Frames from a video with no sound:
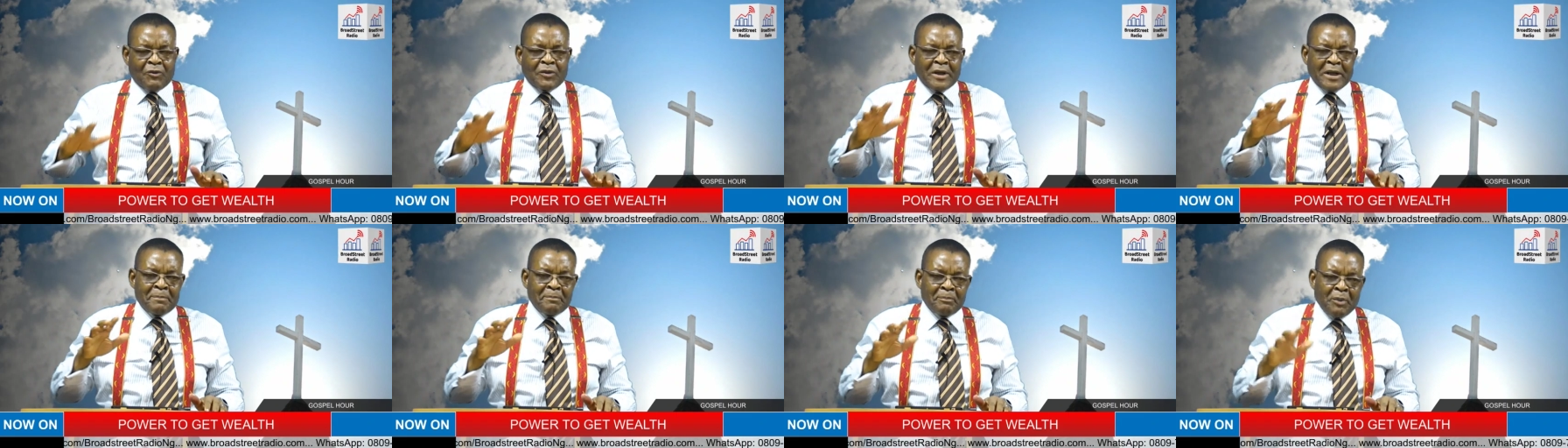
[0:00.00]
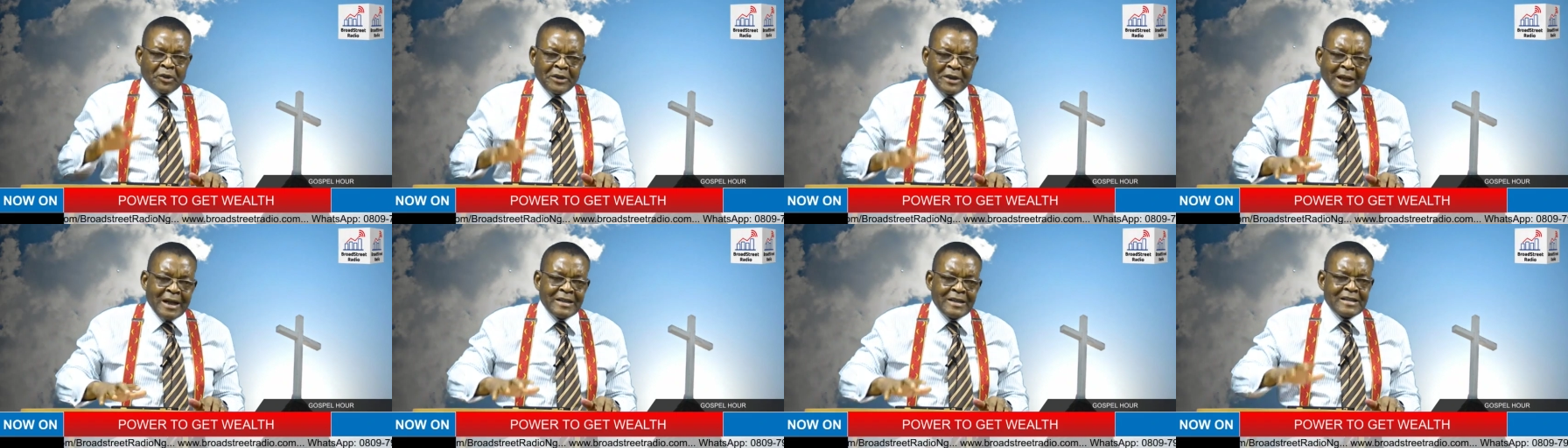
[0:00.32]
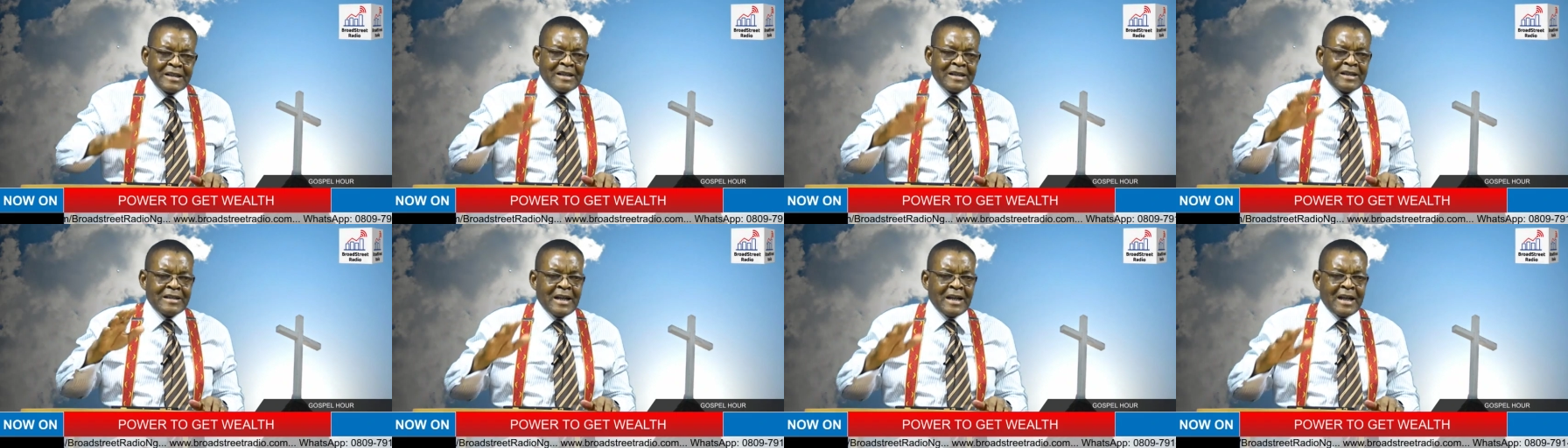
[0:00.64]
the important
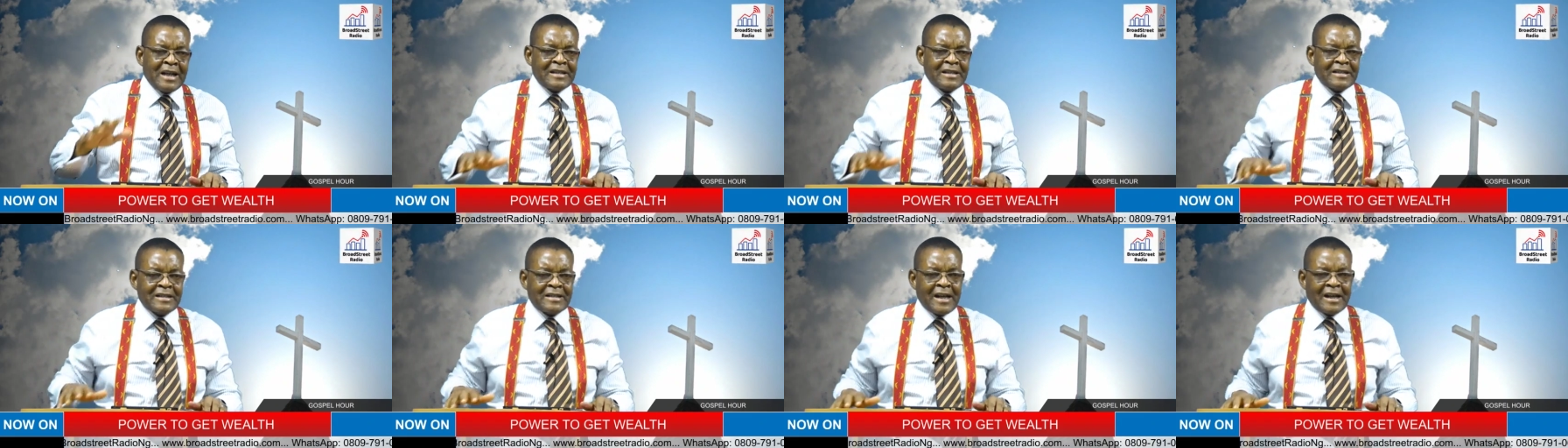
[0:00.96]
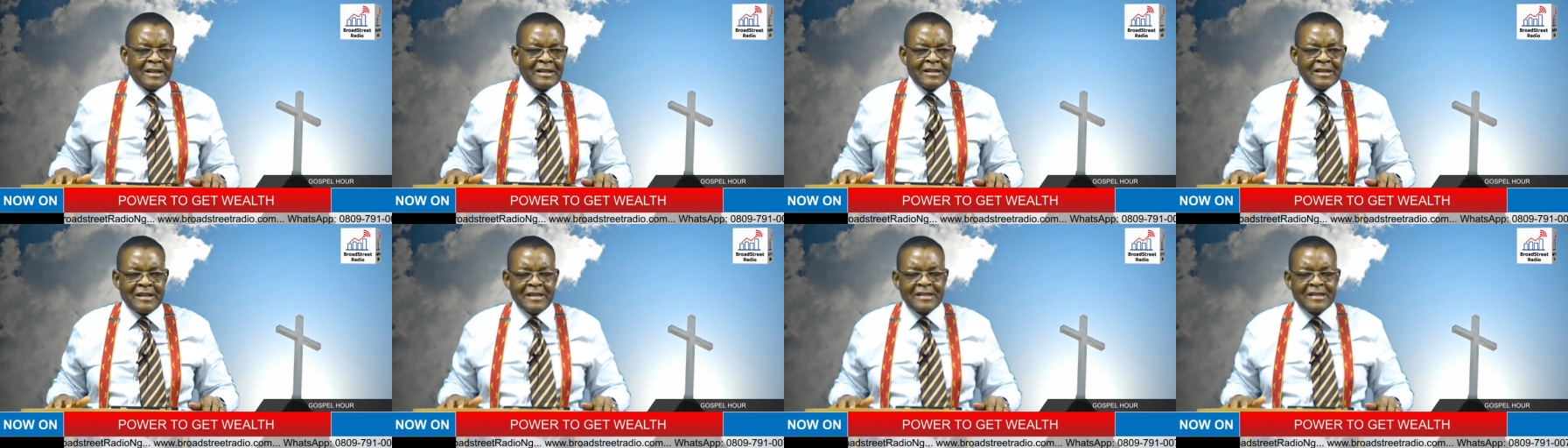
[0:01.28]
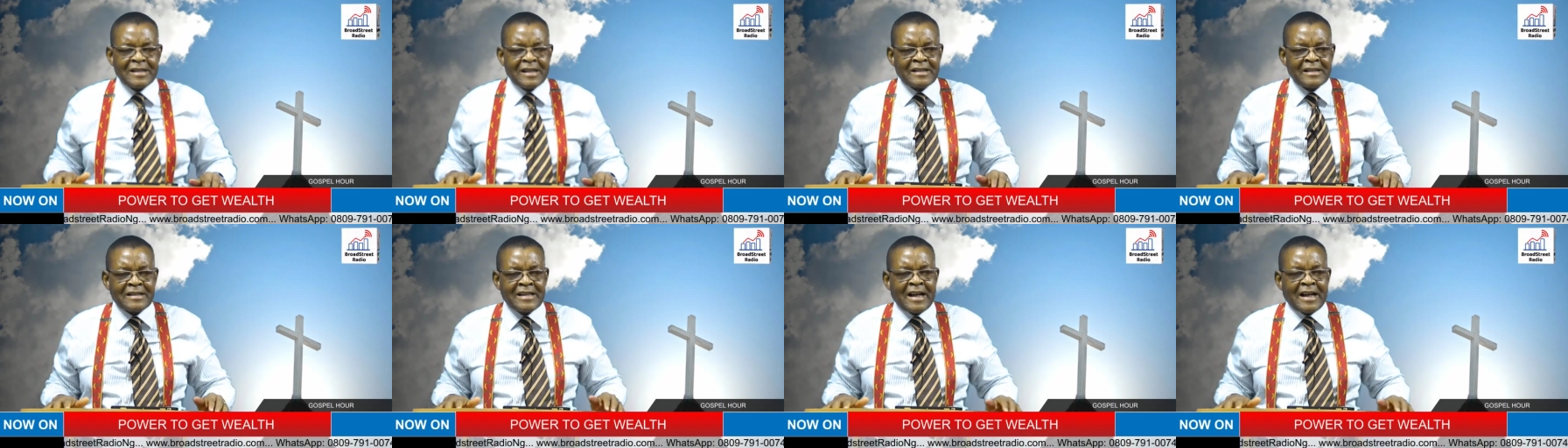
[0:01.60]
thing here is that He
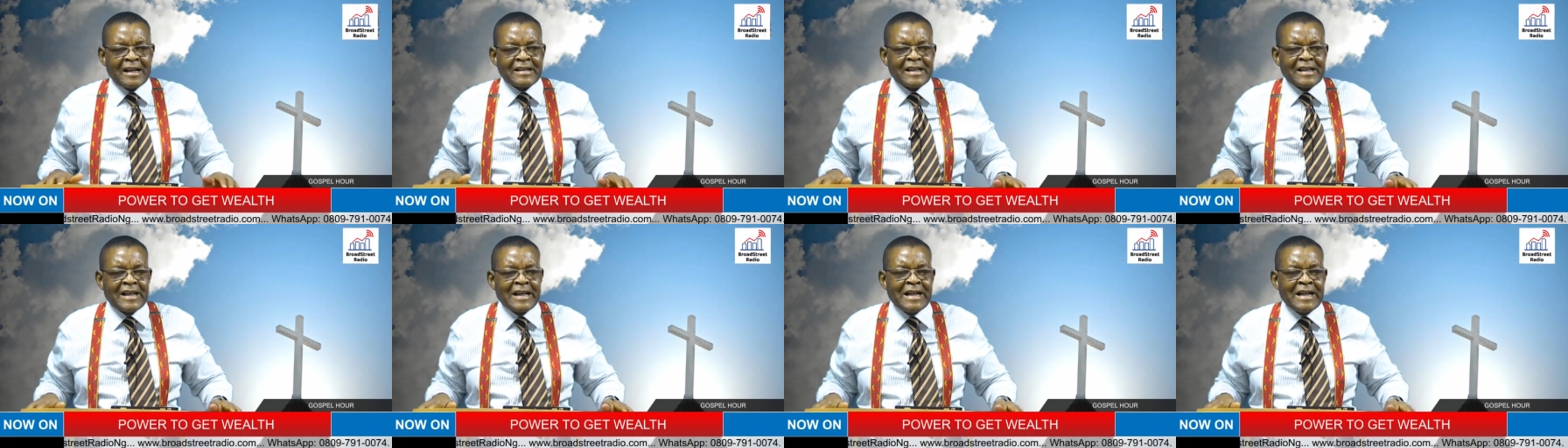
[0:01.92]
says there is a